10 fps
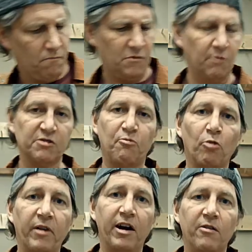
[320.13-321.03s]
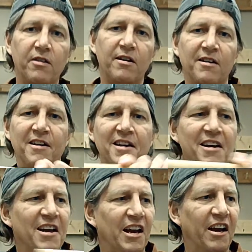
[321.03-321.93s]
We'll pull my eye out there.
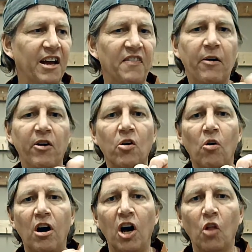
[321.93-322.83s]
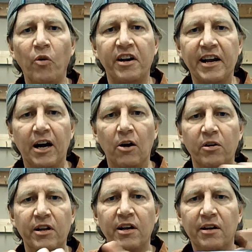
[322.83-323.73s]
And again, that would go all the way
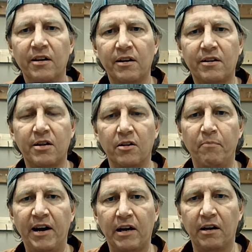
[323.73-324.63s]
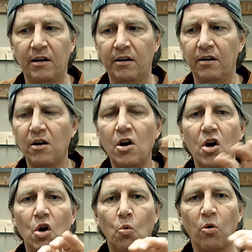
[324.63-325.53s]
down to the back end,
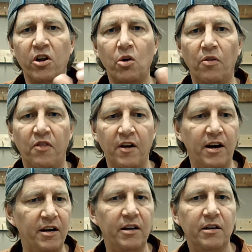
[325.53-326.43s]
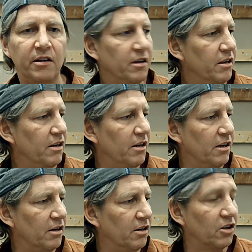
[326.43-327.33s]
where you would then
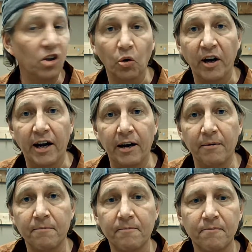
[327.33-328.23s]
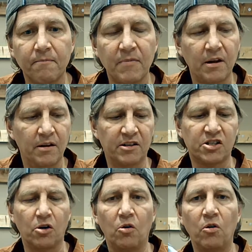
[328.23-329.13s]
glue it on. And
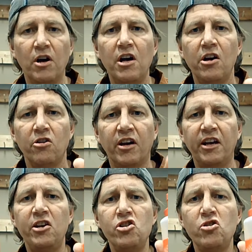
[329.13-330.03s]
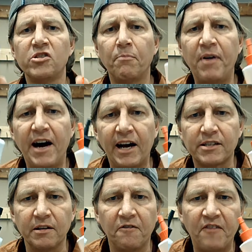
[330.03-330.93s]
so you're going to need to use
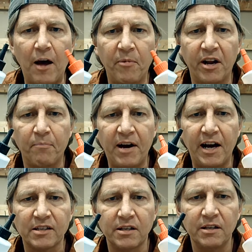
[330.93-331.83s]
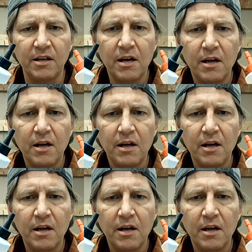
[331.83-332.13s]
epoxy, 5-minute epoxy.